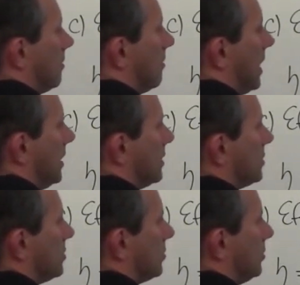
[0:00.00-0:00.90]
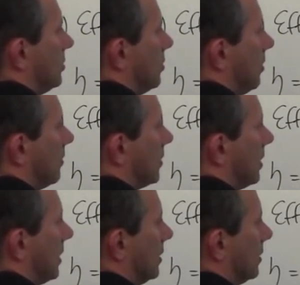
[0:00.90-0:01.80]
minus your T
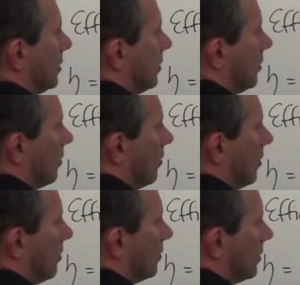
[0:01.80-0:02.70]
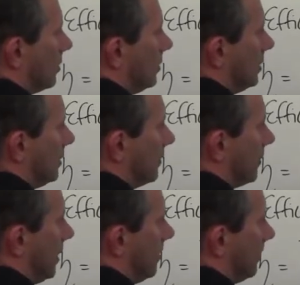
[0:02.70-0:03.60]
overhead over T
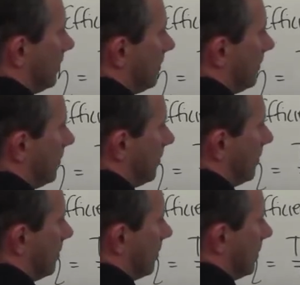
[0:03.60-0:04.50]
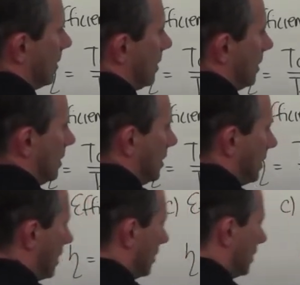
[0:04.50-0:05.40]
frame.
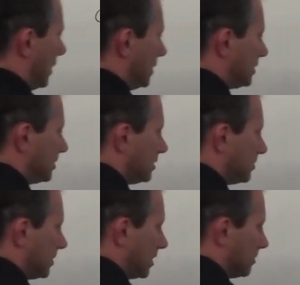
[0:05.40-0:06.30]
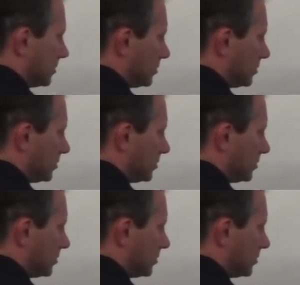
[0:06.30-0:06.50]
In our case, this becomes